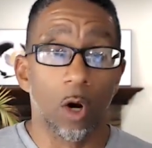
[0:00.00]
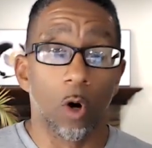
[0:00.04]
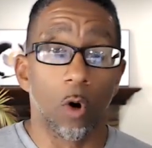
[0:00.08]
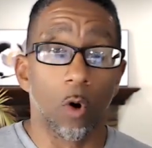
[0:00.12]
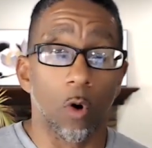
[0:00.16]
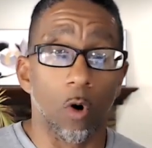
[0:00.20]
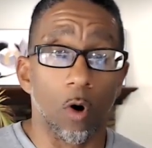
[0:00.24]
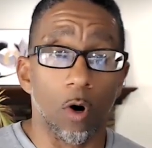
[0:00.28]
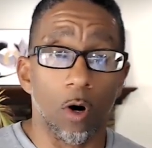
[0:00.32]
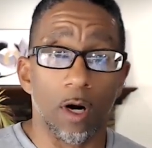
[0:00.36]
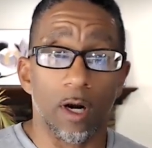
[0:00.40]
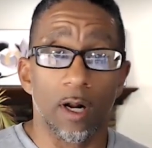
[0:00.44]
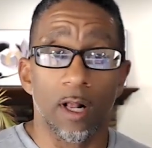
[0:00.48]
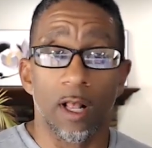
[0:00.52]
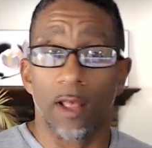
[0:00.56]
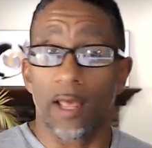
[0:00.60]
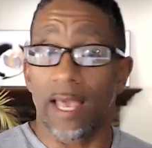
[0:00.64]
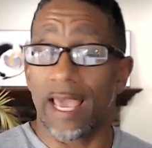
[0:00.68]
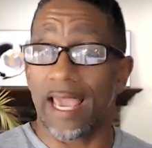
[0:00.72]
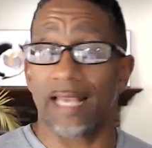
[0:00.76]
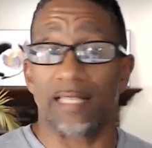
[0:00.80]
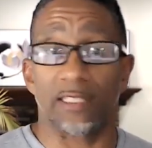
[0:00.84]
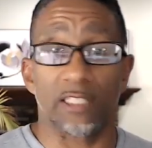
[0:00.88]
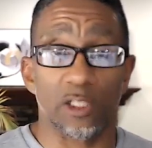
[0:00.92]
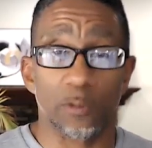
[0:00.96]
Or,
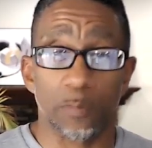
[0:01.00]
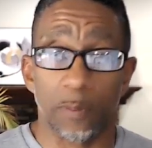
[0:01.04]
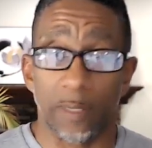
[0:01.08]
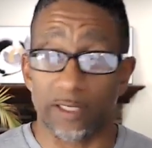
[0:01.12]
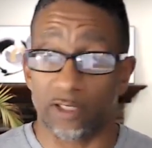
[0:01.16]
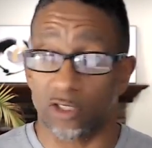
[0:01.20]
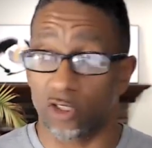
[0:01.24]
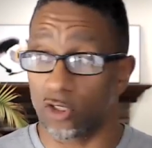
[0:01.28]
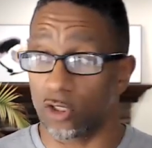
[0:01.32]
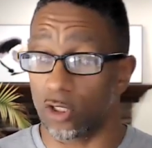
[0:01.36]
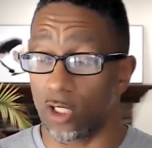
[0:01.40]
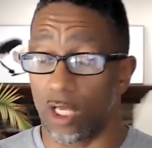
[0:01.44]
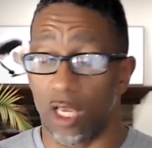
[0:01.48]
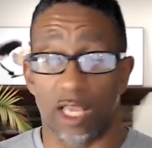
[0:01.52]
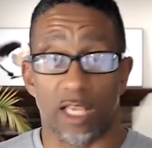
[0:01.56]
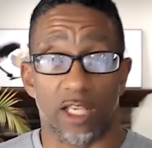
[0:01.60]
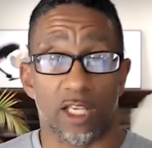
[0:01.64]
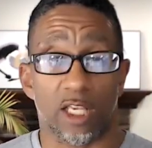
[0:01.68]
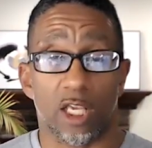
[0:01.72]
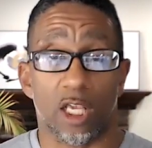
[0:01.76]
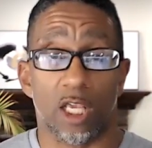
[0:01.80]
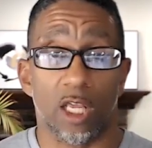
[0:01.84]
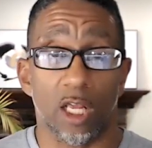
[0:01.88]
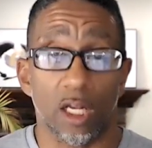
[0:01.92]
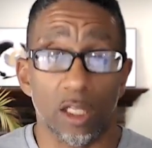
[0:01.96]
hey, this place is
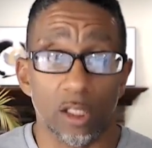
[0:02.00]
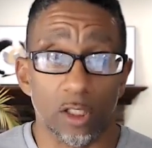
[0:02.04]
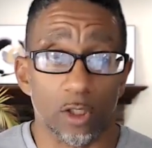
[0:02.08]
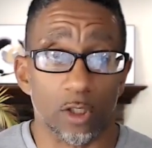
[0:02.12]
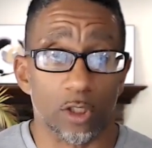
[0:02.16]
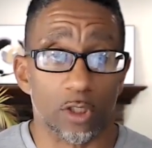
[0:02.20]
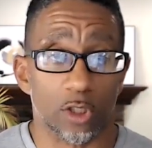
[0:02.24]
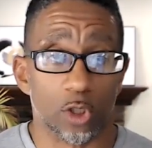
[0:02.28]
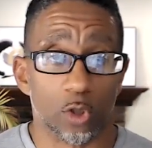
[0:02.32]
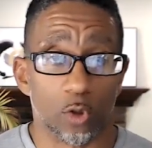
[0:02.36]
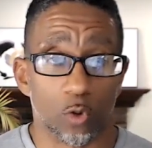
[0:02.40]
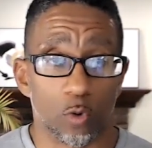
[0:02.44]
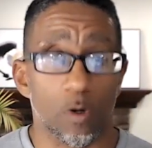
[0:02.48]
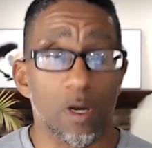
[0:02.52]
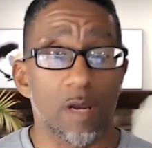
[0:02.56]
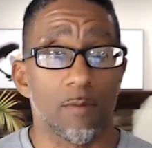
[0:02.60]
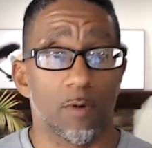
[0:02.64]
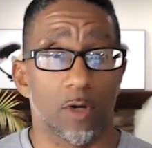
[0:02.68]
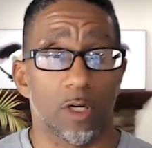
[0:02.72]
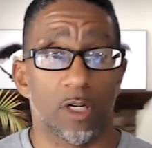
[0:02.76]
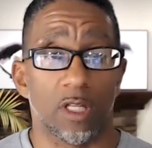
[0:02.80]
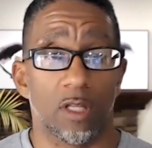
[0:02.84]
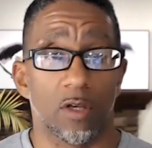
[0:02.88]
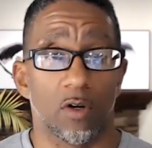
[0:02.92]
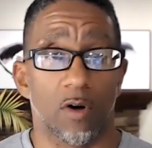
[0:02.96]
a killer
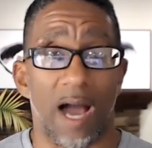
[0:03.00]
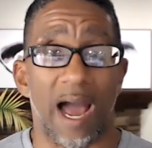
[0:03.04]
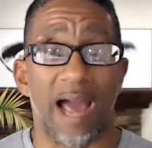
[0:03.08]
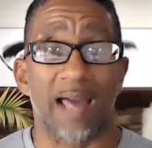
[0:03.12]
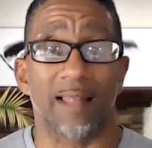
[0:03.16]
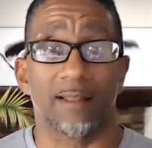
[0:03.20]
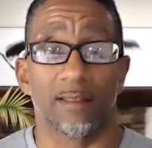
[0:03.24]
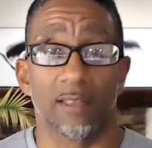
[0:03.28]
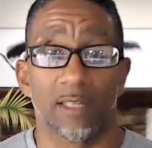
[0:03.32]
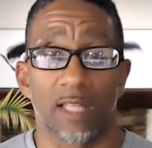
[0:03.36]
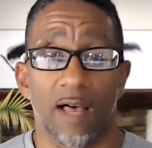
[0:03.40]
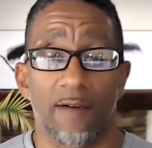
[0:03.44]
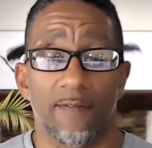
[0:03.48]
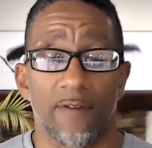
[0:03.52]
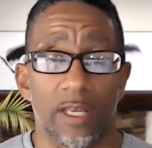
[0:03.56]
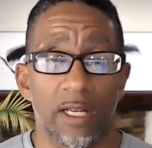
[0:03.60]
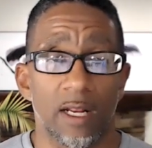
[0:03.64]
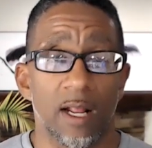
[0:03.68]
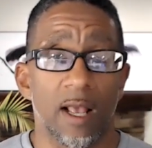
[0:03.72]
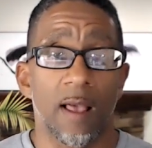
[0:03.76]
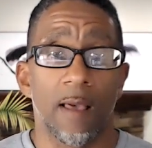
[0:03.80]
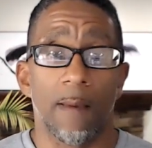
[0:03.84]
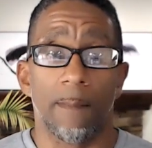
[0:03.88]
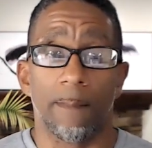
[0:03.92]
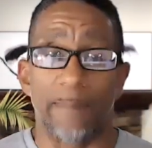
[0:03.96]
screamer deal. I love it
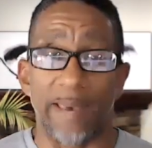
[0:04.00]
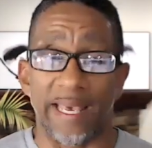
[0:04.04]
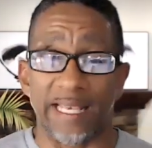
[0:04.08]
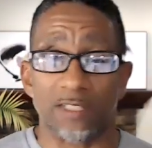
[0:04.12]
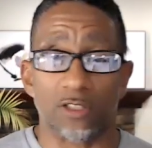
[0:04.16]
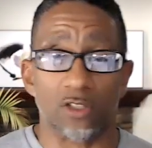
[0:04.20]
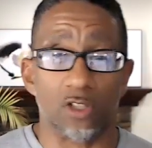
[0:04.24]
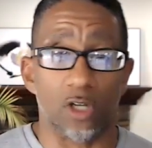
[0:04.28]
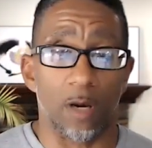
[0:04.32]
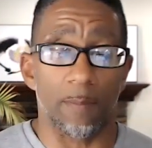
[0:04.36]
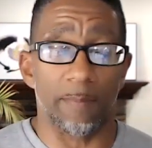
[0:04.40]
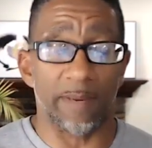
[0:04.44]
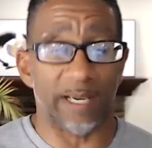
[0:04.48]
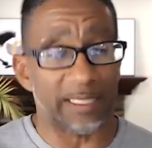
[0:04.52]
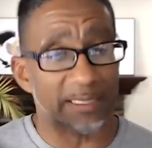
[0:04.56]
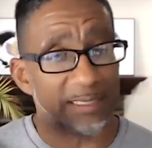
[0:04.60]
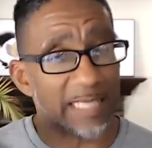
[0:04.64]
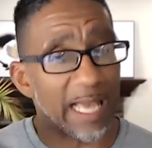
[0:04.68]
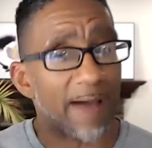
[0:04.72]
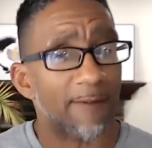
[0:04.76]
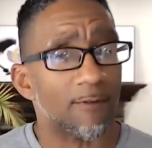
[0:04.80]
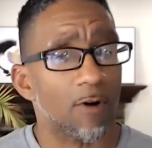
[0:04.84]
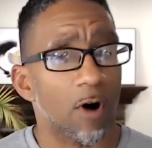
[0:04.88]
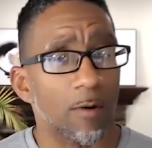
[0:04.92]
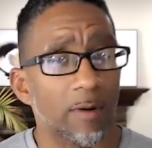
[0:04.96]
based on, because
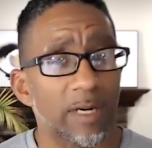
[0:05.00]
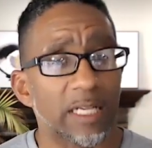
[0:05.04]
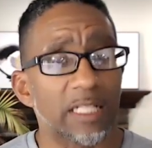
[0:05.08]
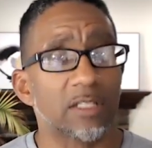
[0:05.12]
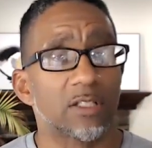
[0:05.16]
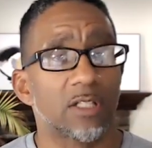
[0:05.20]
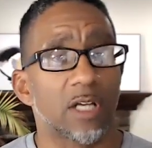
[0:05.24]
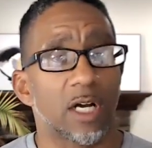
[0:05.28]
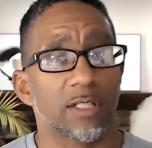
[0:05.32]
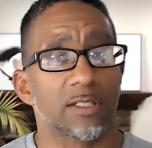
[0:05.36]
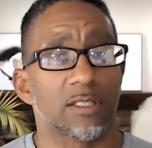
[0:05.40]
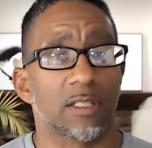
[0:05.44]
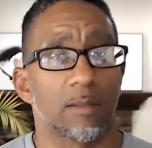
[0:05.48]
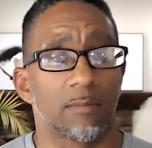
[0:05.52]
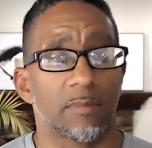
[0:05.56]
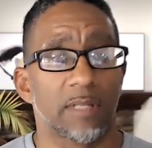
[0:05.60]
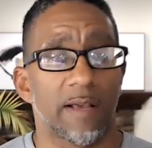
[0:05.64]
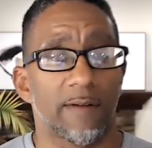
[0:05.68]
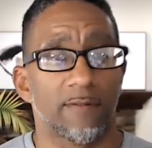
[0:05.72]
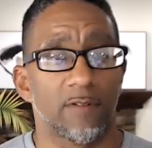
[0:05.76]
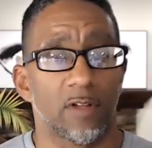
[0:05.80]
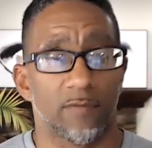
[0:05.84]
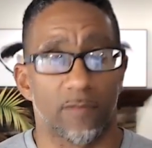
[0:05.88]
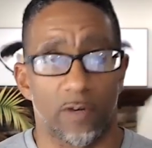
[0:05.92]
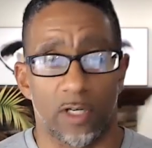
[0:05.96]
I've already done some
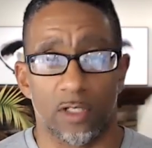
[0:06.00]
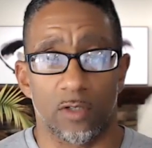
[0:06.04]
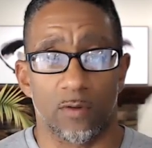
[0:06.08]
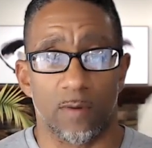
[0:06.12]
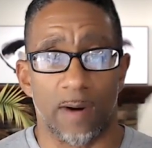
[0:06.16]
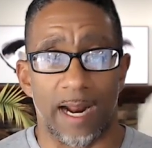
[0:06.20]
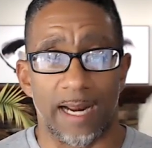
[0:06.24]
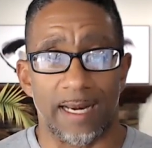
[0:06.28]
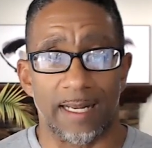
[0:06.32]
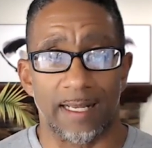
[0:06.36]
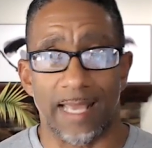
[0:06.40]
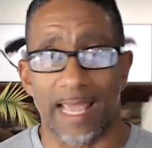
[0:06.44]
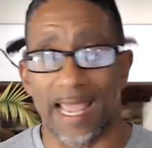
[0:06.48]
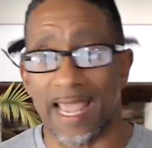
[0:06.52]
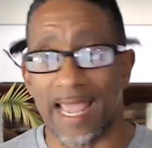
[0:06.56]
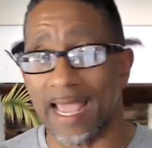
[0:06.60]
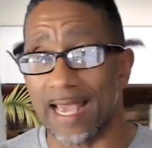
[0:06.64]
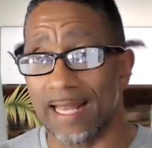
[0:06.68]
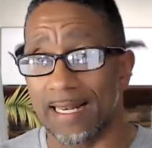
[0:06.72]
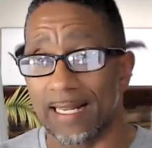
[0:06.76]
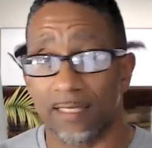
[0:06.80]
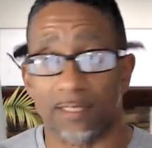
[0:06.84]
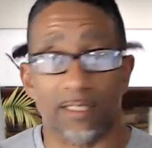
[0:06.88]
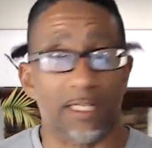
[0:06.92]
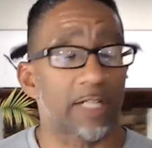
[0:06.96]
level of underwriting.
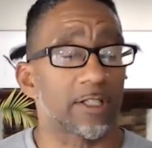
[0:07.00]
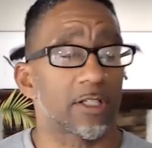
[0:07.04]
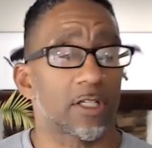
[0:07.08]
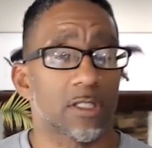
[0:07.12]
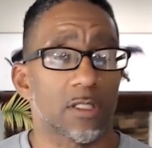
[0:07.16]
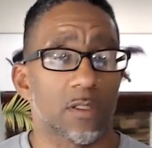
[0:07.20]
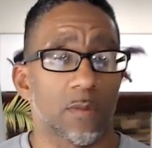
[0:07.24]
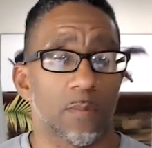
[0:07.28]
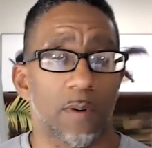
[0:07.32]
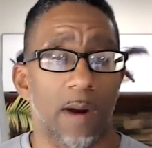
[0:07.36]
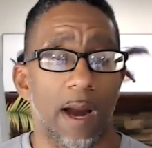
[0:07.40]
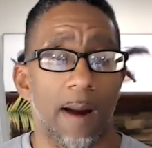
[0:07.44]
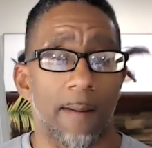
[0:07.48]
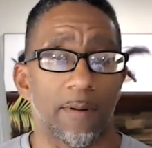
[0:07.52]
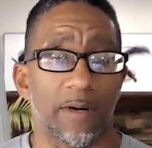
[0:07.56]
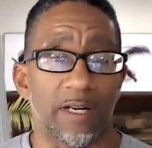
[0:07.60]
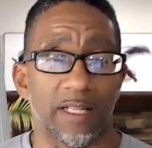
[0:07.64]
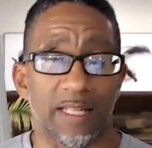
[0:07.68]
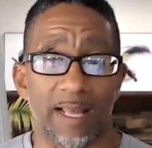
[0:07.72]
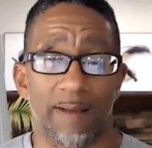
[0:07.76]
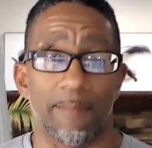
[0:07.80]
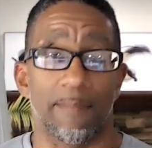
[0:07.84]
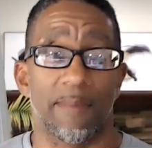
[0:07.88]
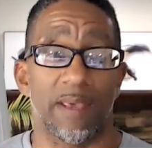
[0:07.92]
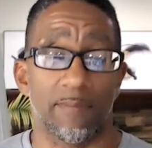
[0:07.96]
And that's not just the property.
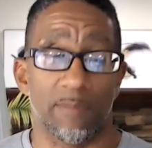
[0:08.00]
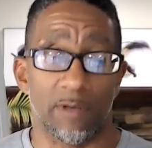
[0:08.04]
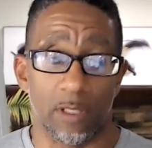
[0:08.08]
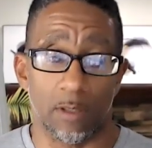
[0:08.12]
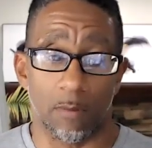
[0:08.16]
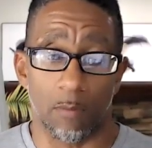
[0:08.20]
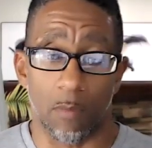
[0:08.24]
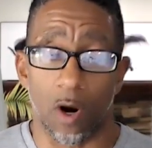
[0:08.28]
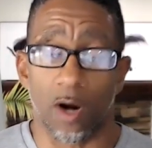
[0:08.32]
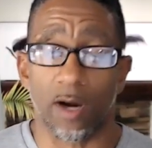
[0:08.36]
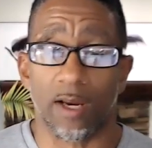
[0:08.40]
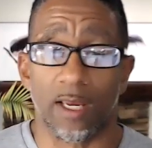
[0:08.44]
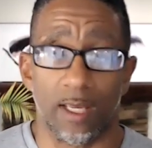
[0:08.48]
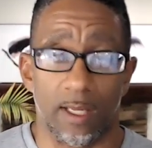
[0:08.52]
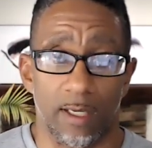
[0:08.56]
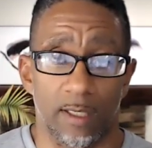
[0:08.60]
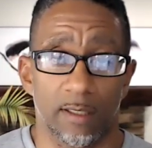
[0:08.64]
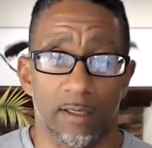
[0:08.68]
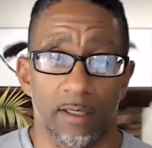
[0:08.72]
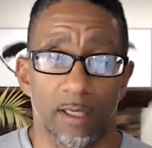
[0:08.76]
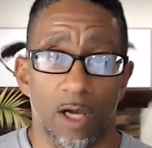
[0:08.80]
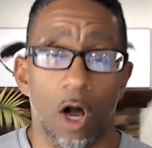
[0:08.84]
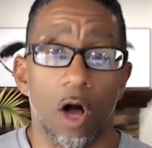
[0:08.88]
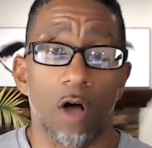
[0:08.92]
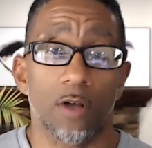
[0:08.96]
That may be the market
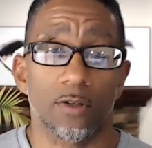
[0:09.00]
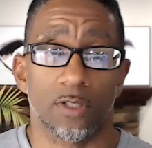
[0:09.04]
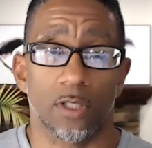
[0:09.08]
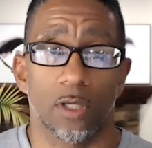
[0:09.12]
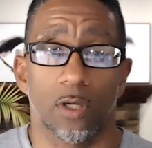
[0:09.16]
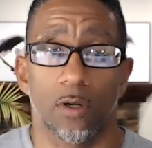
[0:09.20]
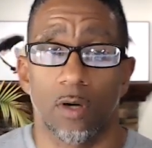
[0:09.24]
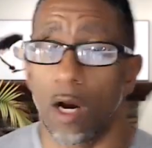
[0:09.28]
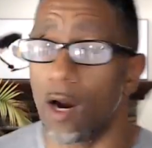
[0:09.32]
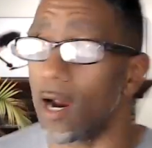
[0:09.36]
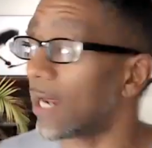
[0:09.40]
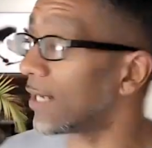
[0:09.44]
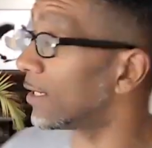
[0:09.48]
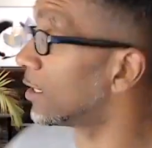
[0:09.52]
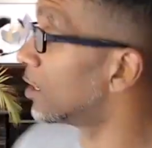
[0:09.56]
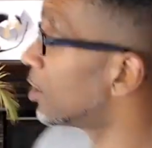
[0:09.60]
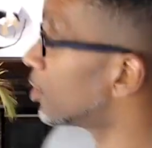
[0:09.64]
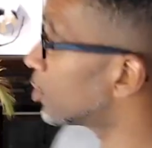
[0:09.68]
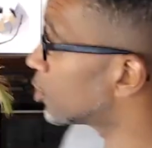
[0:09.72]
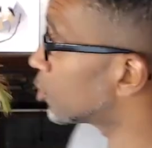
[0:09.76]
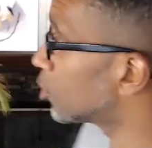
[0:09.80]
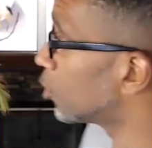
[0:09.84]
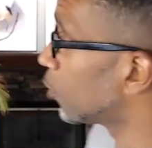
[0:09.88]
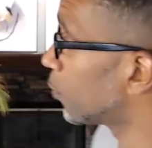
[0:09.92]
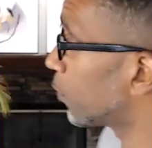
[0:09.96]
also. All right.
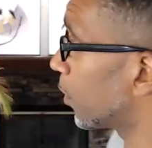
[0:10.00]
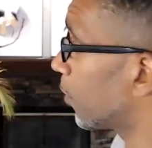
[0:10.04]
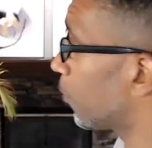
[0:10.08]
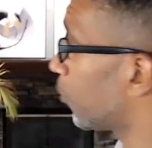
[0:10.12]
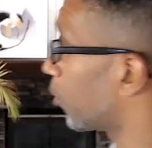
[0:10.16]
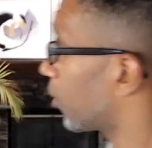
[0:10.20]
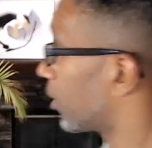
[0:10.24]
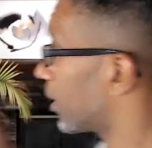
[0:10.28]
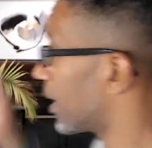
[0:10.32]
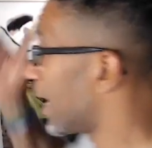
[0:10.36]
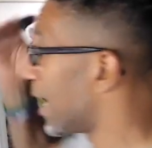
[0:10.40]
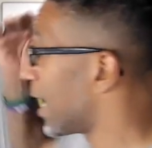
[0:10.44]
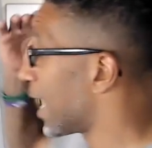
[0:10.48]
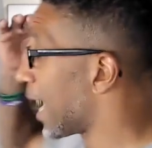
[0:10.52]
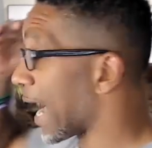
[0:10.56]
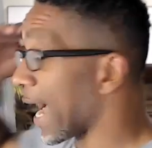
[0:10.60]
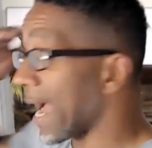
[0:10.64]
Super important.